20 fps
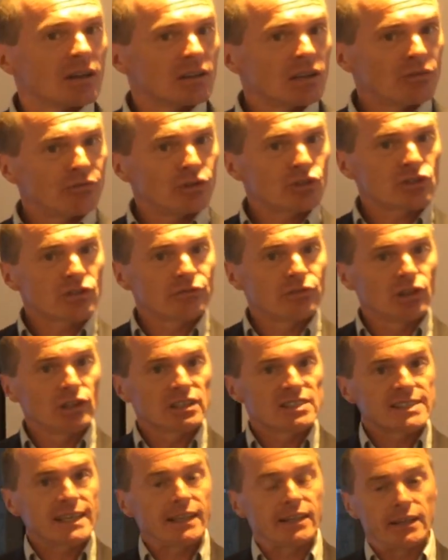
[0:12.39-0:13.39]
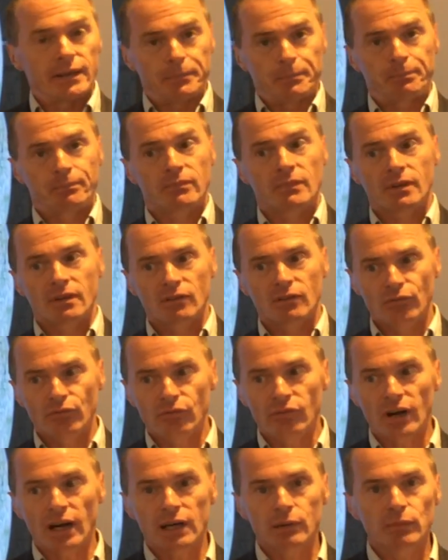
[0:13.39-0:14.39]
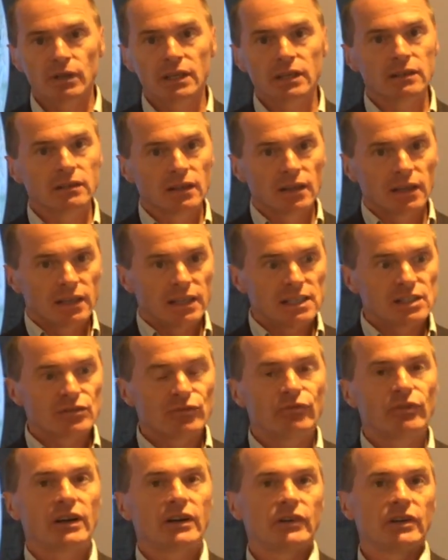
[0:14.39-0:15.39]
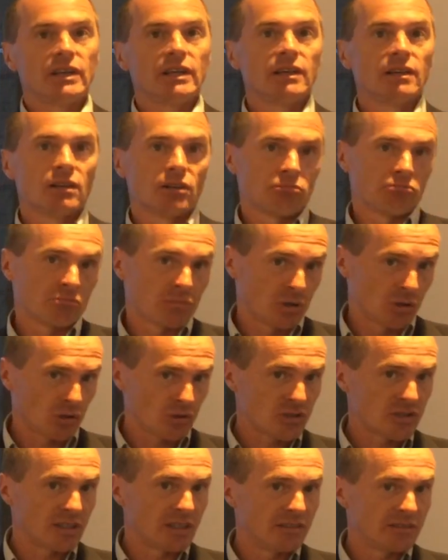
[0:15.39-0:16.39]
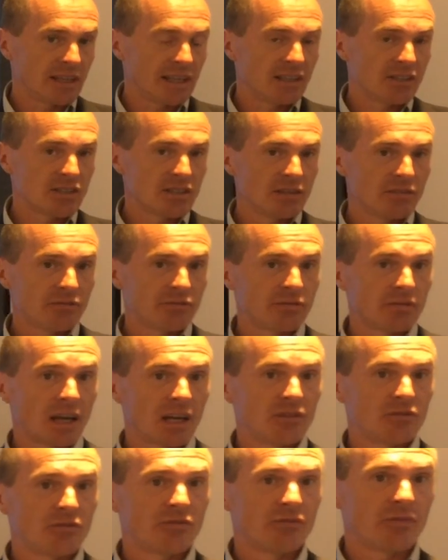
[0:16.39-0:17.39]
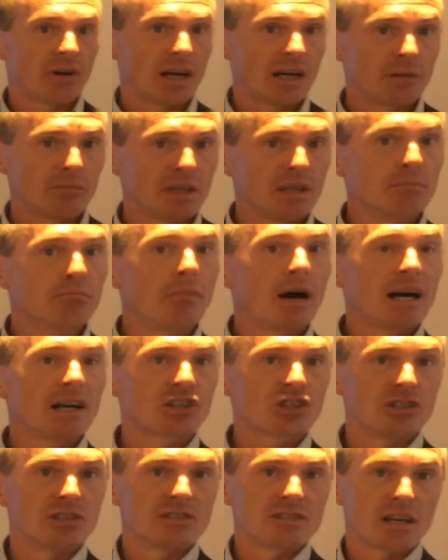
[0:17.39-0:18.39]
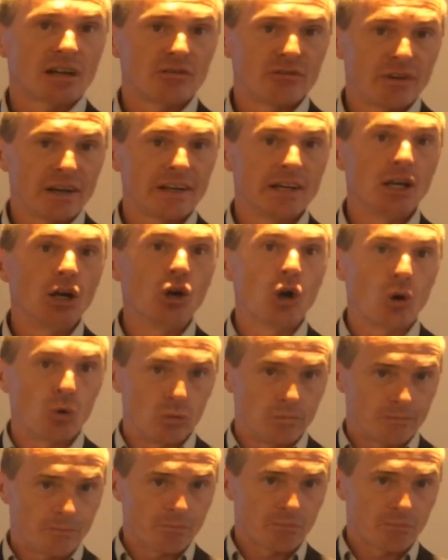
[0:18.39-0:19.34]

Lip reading: Now, first of all, the setting. Farming is very cost intensive and farming margins are very low.